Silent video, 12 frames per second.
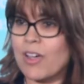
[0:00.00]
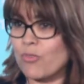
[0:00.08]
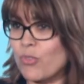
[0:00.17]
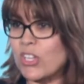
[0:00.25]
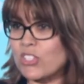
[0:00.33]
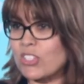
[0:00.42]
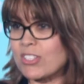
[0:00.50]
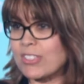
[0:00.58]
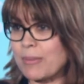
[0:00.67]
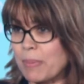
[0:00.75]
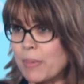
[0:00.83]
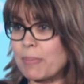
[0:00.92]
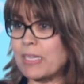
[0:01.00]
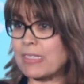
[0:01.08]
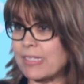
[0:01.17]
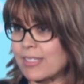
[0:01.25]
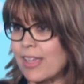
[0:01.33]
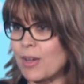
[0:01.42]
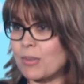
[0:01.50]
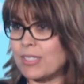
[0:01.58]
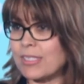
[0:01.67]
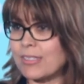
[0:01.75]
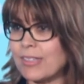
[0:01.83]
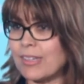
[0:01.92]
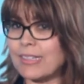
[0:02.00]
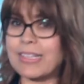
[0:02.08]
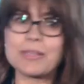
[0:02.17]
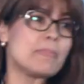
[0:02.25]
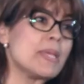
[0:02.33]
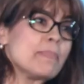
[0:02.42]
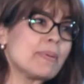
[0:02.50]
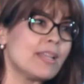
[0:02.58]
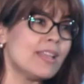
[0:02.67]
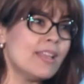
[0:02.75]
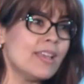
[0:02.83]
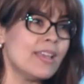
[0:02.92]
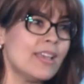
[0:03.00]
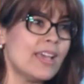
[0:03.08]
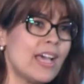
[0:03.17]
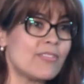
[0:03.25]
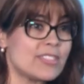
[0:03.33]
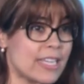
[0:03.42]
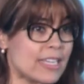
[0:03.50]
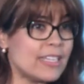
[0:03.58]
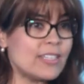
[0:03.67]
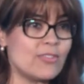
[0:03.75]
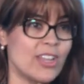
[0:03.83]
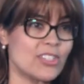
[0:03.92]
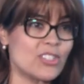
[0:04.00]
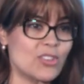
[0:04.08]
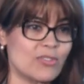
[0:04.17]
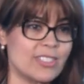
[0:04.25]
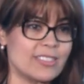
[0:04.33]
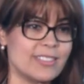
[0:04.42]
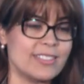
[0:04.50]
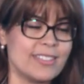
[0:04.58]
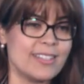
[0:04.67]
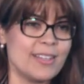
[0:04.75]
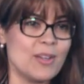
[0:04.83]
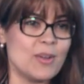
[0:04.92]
have reached the people in the South, and that people have taken advantage of it.